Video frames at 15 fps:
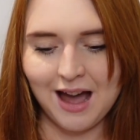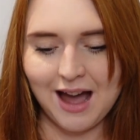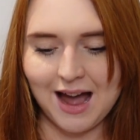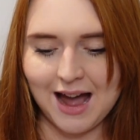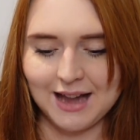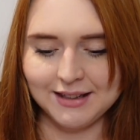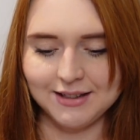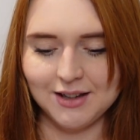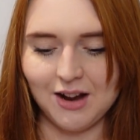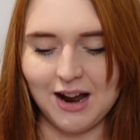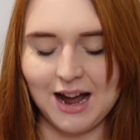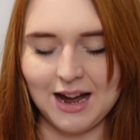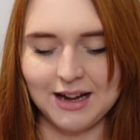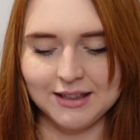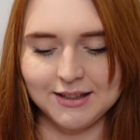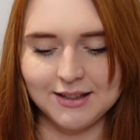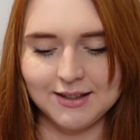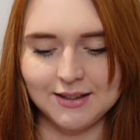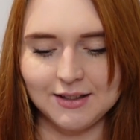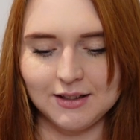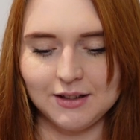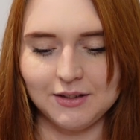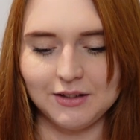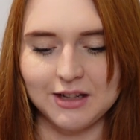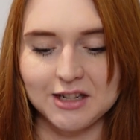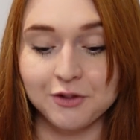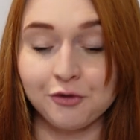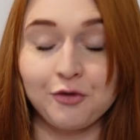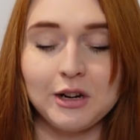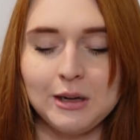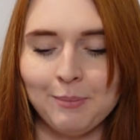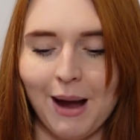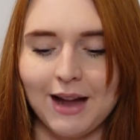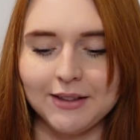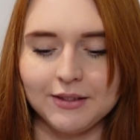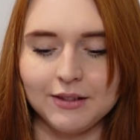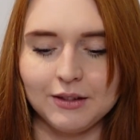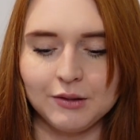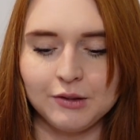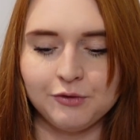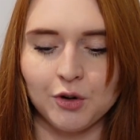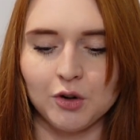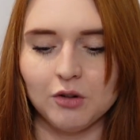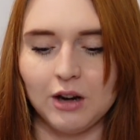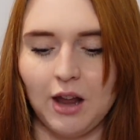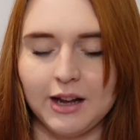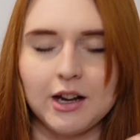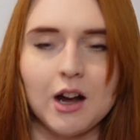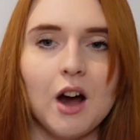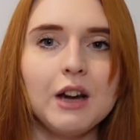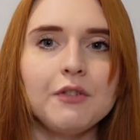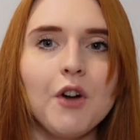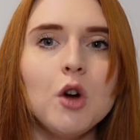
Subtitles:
and I had this free pattern for like a kind of